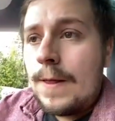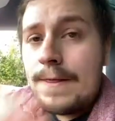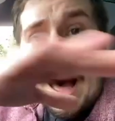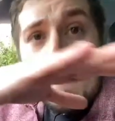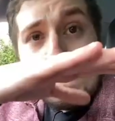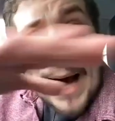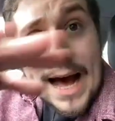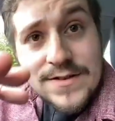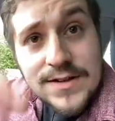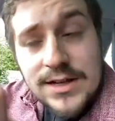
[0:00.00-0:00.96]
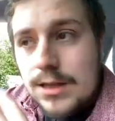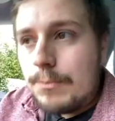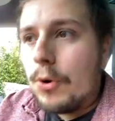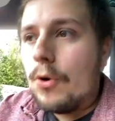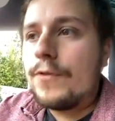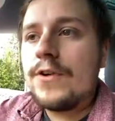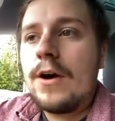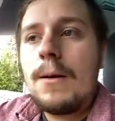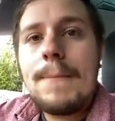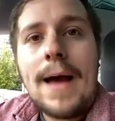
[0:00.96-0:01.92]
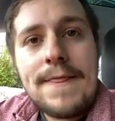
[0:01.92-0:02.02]
that battery at the
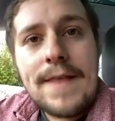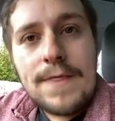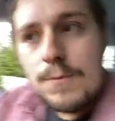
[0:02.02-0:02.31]
bottom and then the